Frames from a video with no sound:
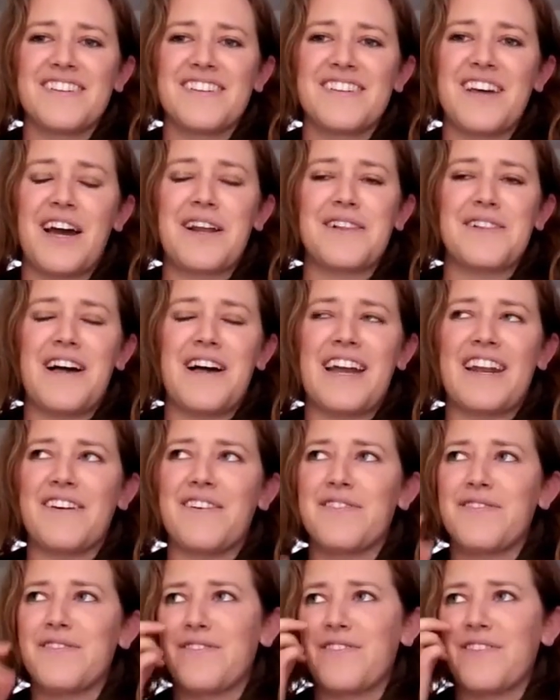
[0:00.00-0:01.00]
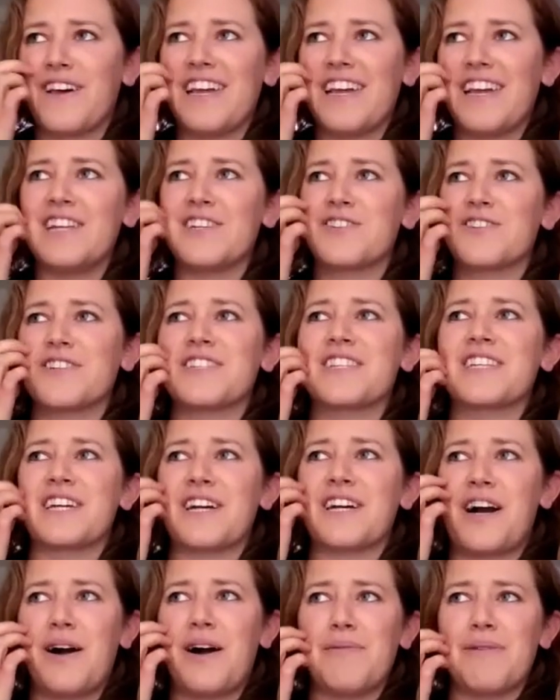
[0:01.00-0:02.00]
got a lot of
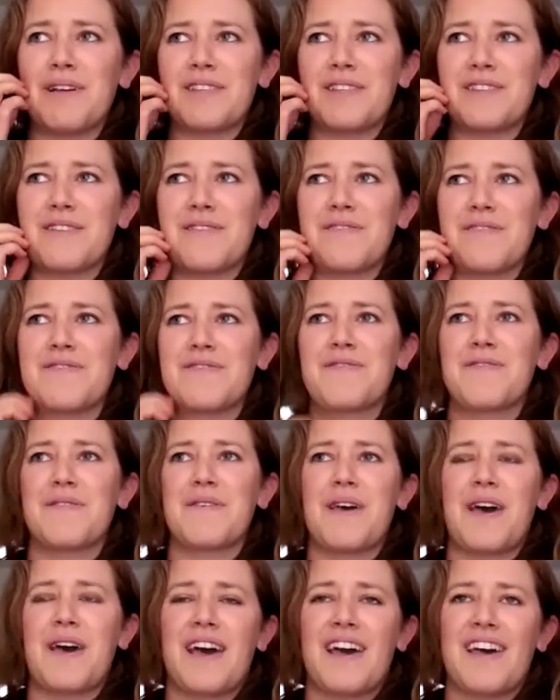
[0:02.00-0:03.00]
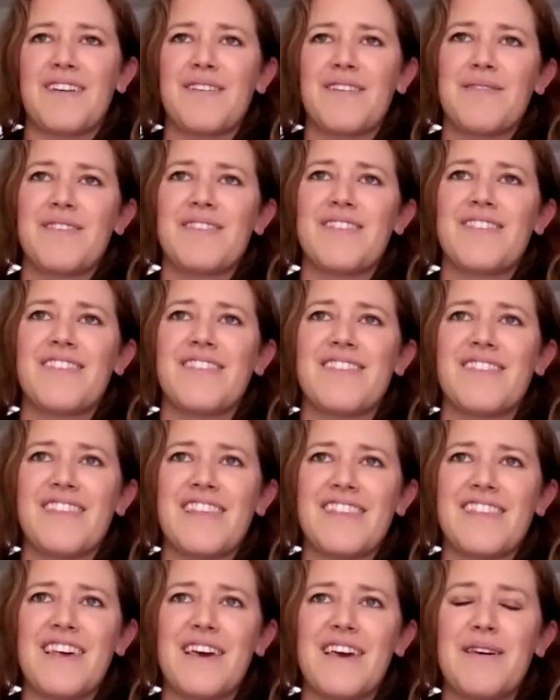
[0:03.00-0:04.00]
interesting comments of uh,
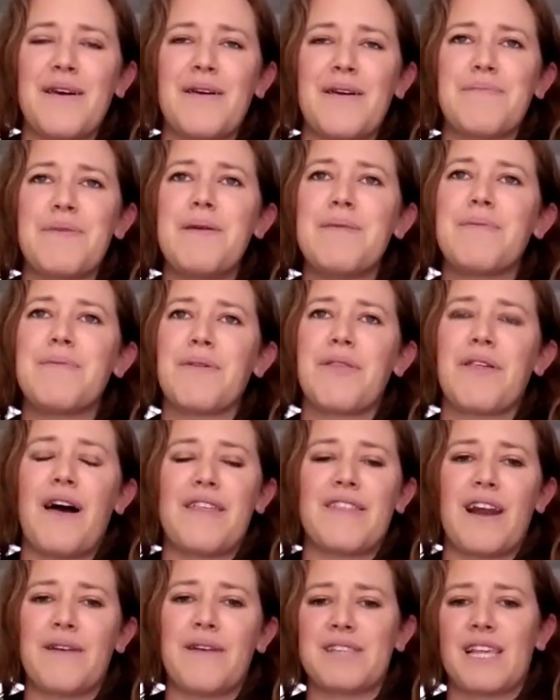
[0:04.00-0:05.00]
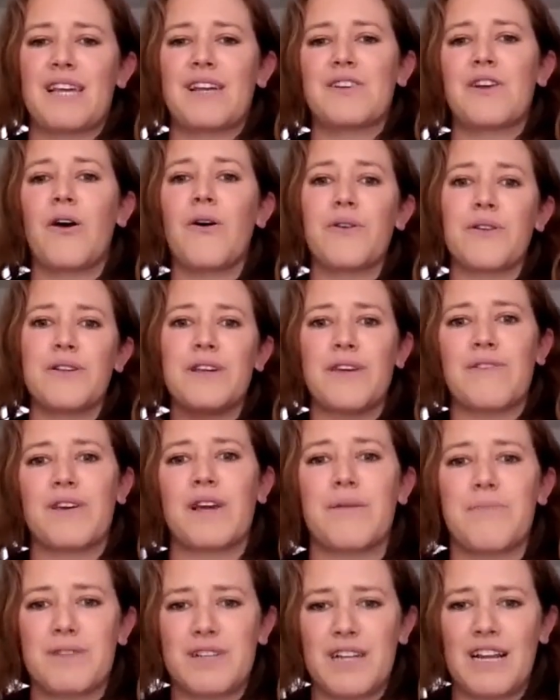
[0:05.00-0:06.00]
that, and people thought that I was like totally giving
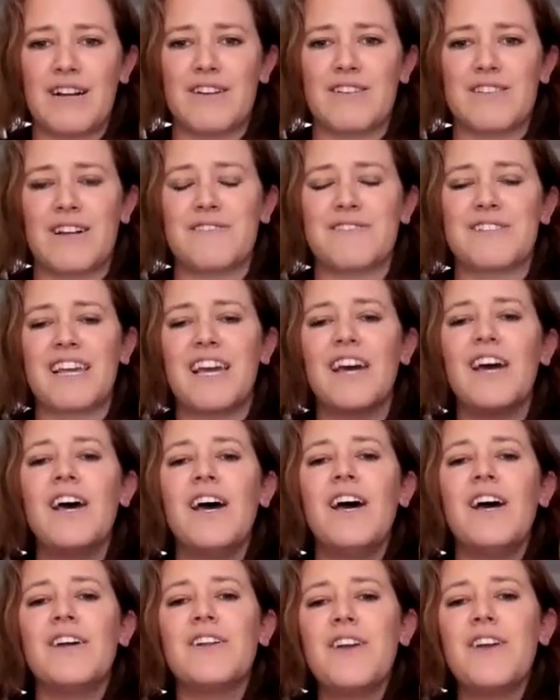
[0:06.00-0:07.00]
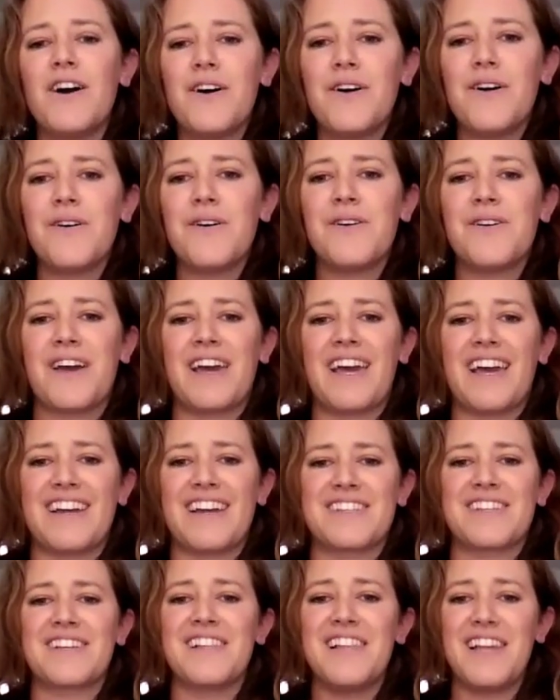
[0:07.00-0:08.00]
up retainers, and I was like, no, okay,
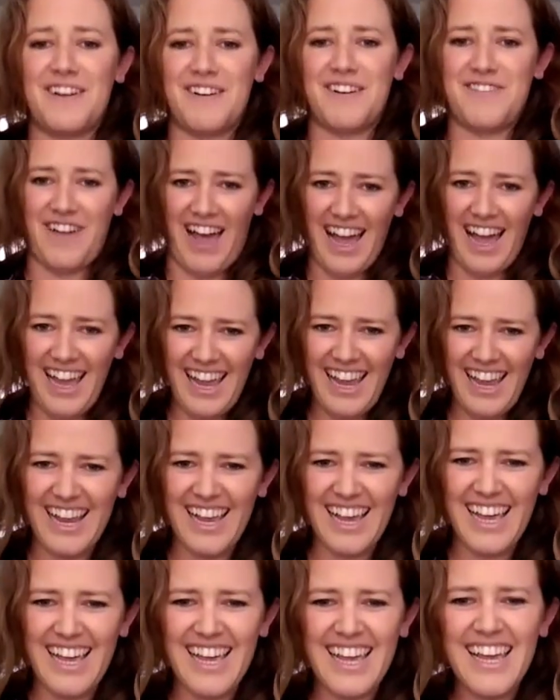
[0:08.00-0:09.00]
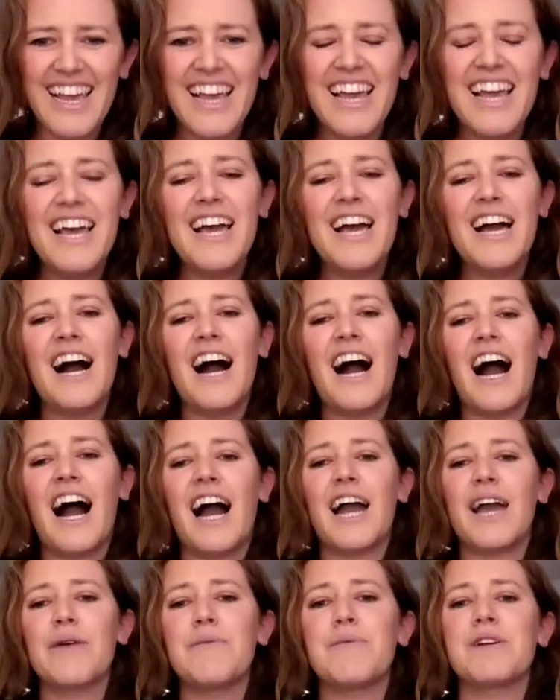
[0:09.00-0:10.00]
to clarify,
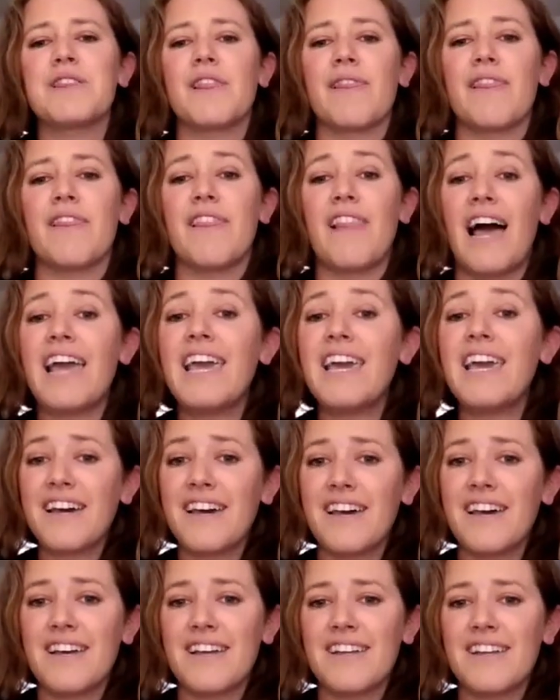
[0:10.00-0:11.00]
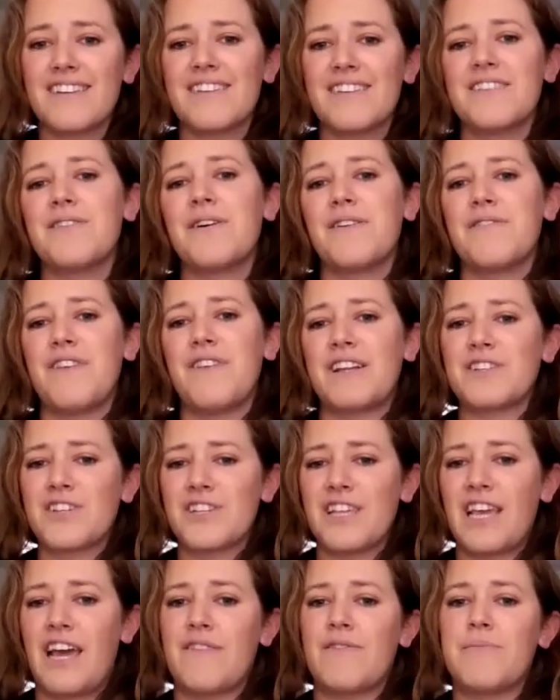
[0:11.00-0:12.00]
I would like to
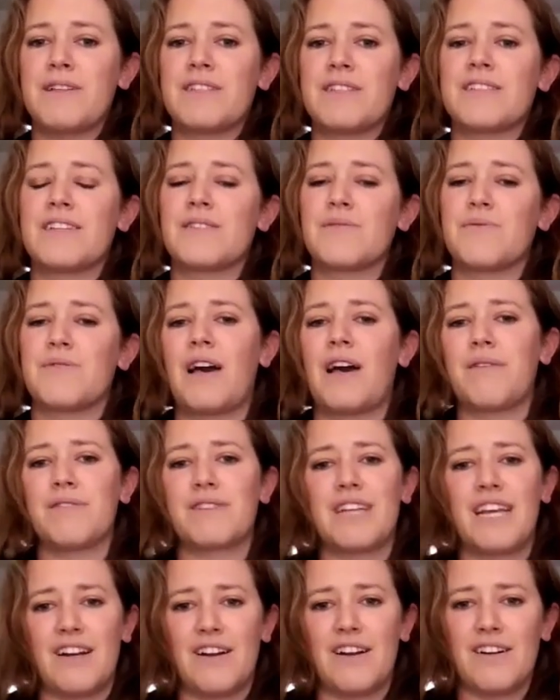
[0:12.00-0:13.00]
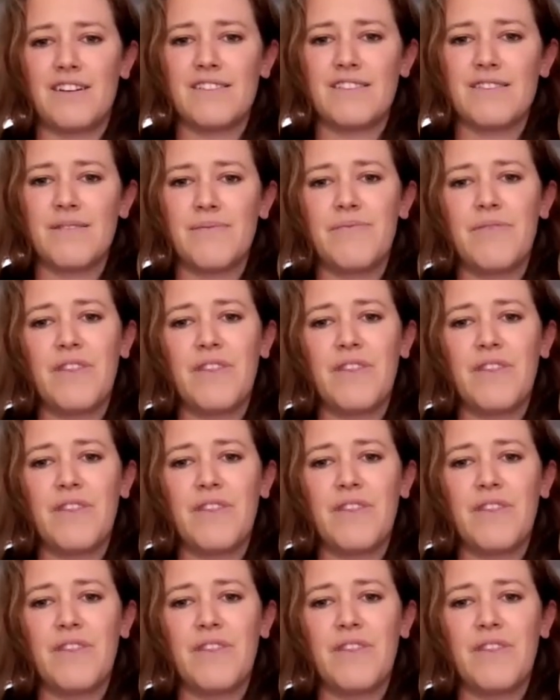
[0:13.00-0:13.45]
eventually have a business without retainers.